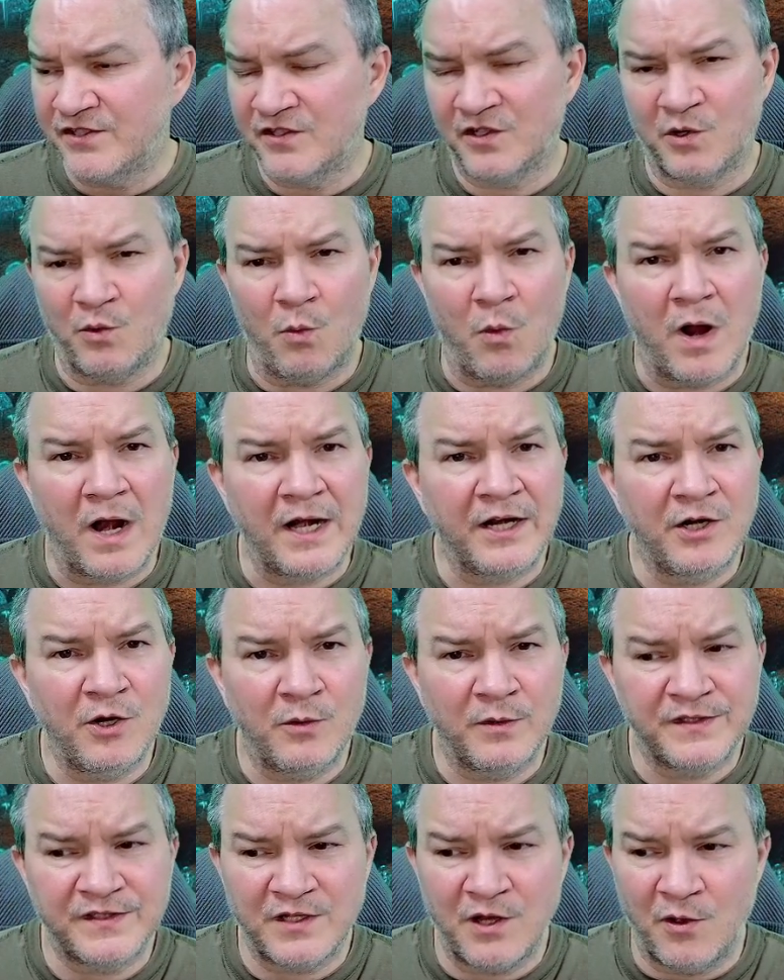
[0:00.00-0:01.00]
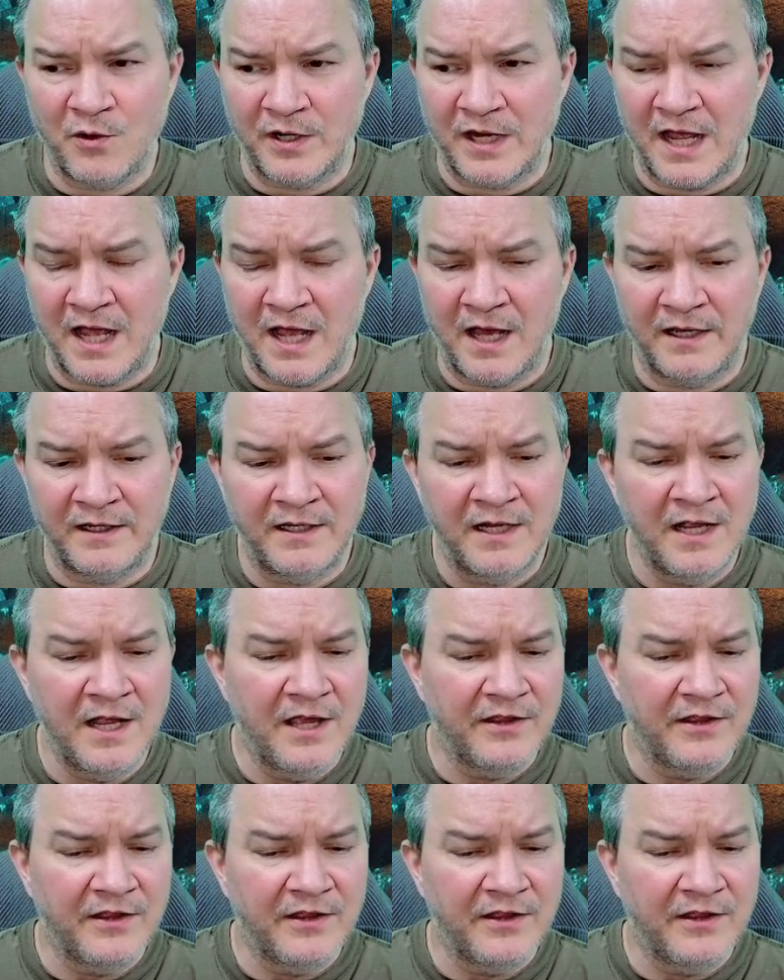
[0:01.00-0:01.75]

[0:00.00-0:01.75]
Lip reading: They're going to want to know what's going on.